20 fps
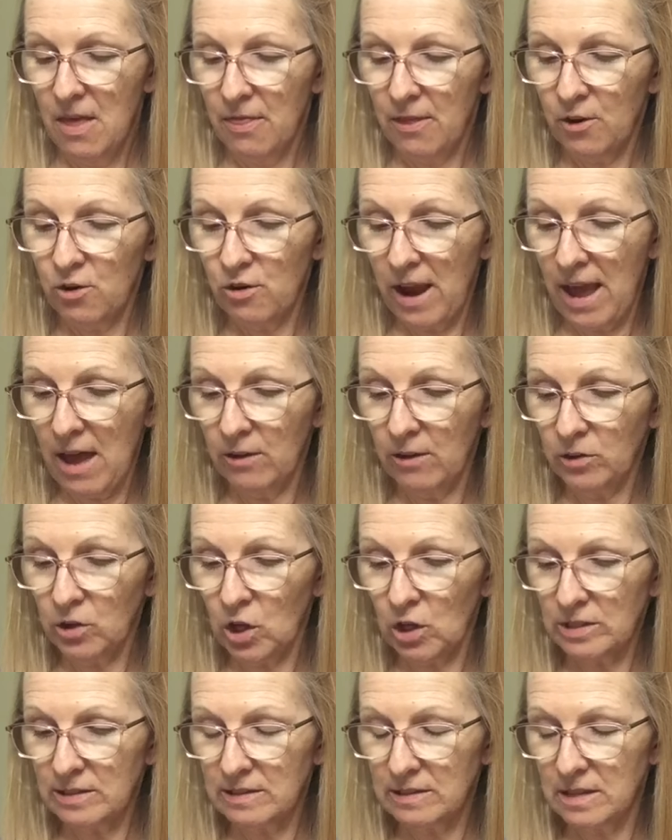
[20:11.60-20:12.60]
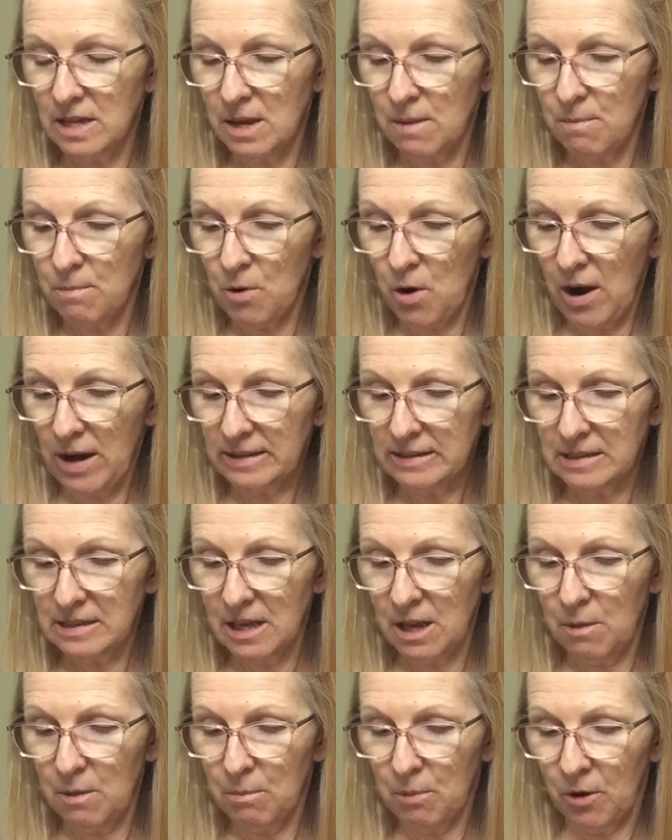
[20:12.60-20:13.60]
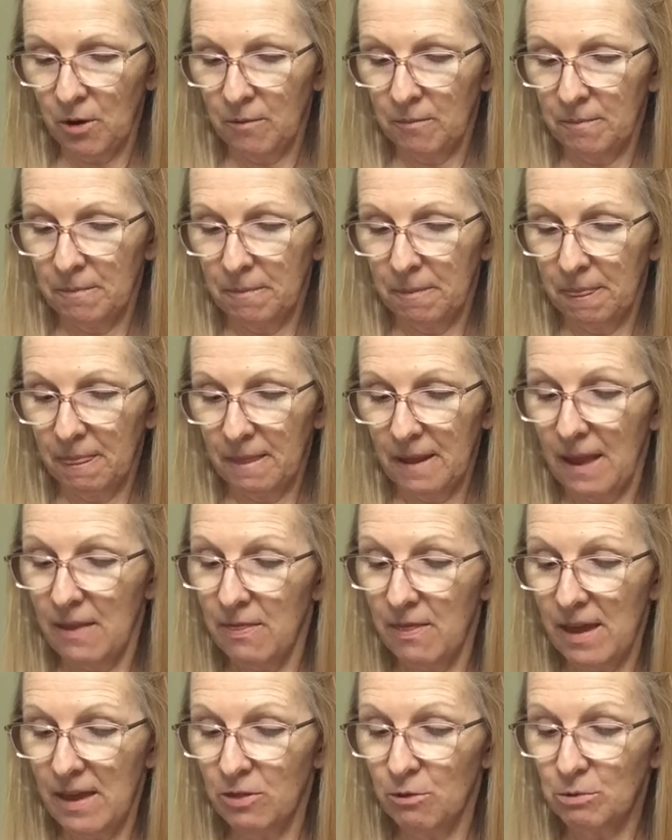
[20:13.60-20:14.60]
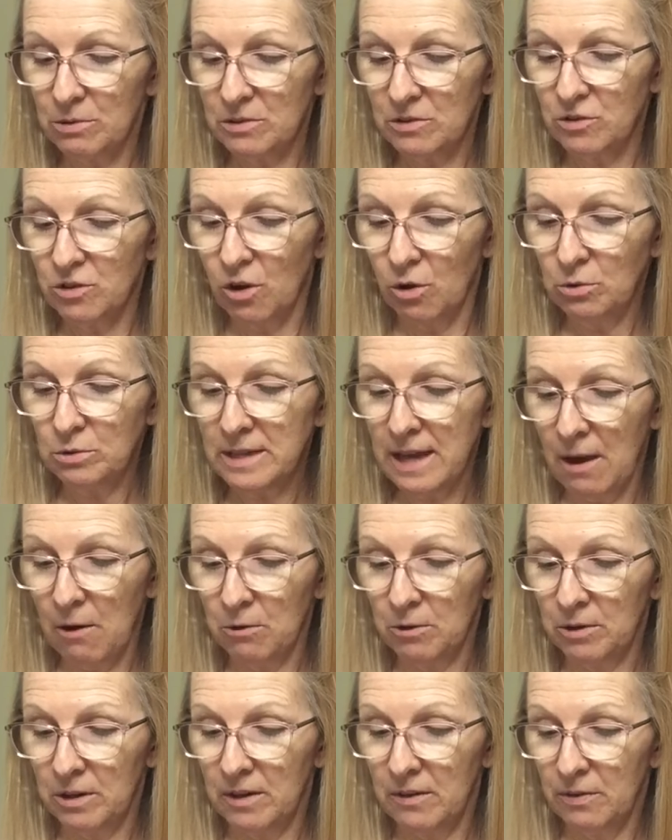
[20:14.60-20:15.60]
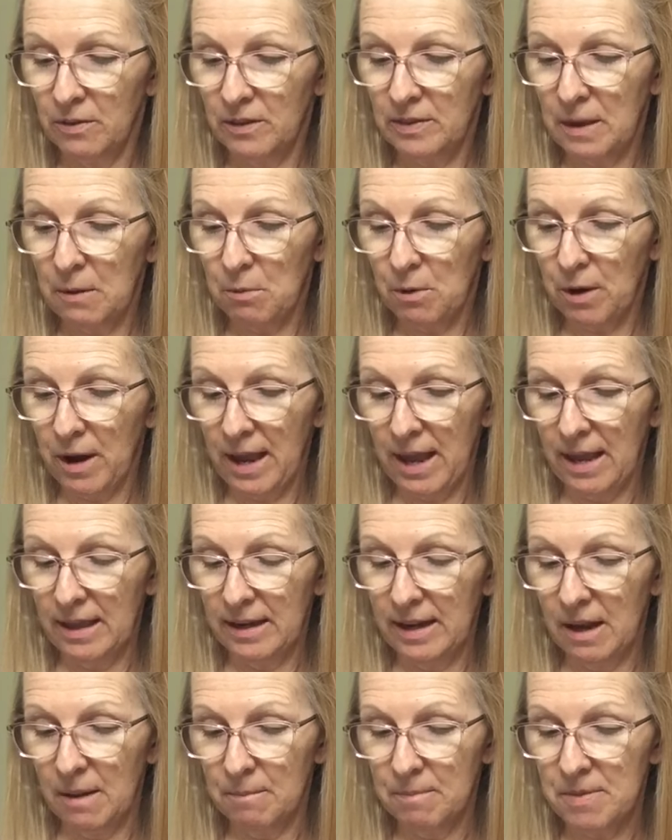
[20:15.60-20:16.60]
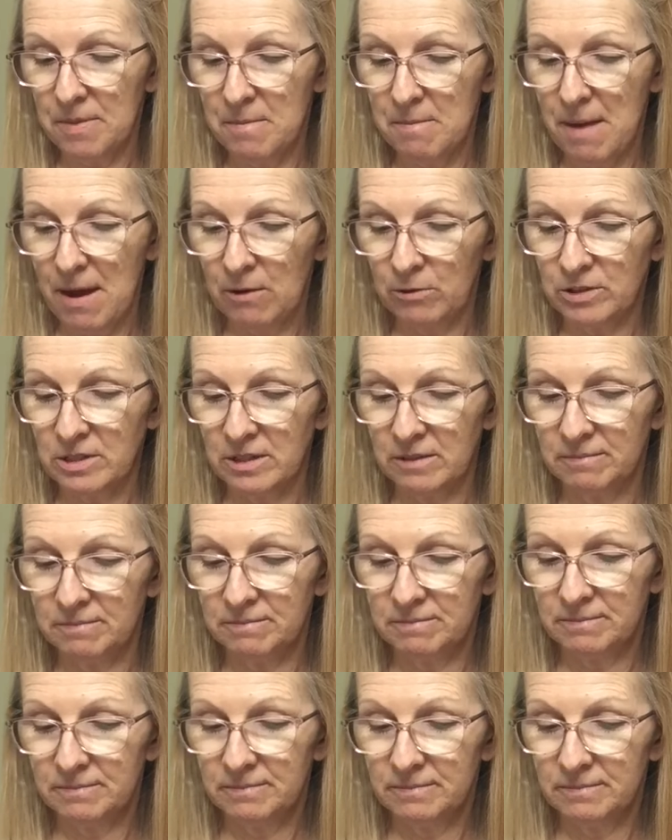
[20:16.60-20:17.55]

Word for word: The ground got steeper and steeper, and then there was no doubt that they were heading up the mountain.